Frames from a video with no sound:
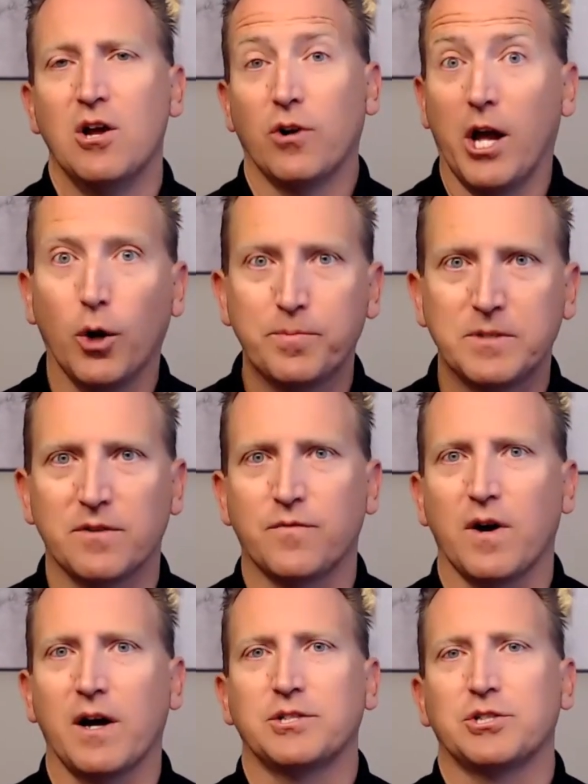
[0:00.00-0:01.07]
or helped an
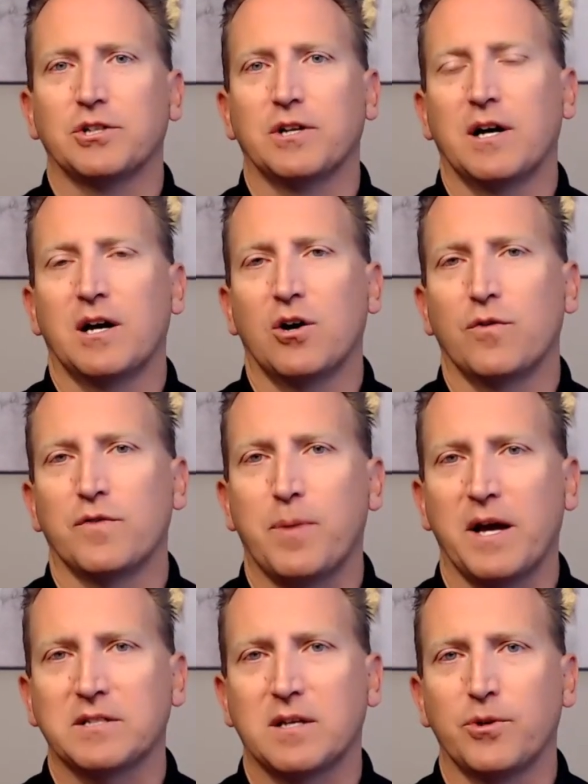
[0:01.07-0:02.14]
advisor over the
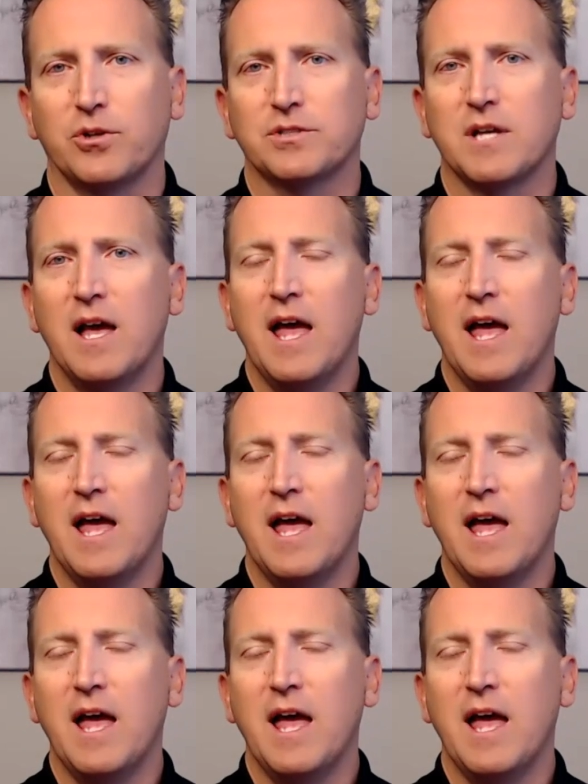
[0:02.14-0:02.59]
past couple of years.